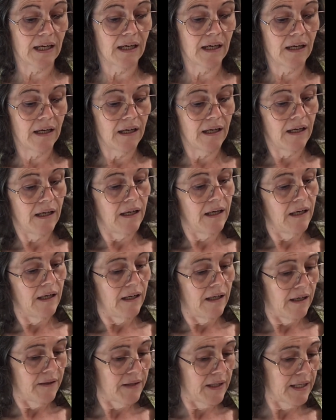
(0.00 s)

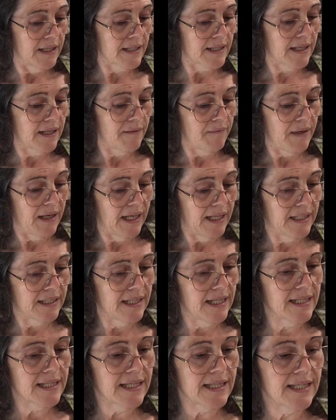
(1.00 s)
I think it's gonna make, it
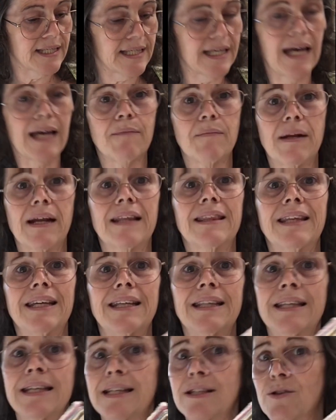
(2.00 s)
doesn't say, but I
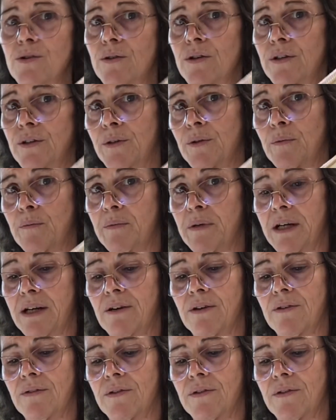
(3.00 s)
think these are a little bigger.